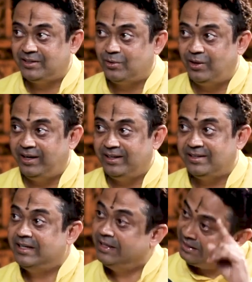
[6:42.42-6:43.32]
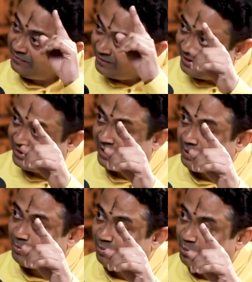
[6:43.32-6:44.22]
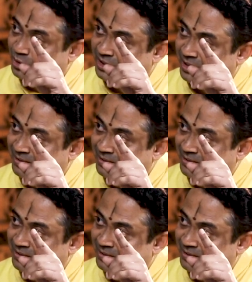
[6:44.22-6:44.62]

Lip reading: qualities, even at the time of moksha.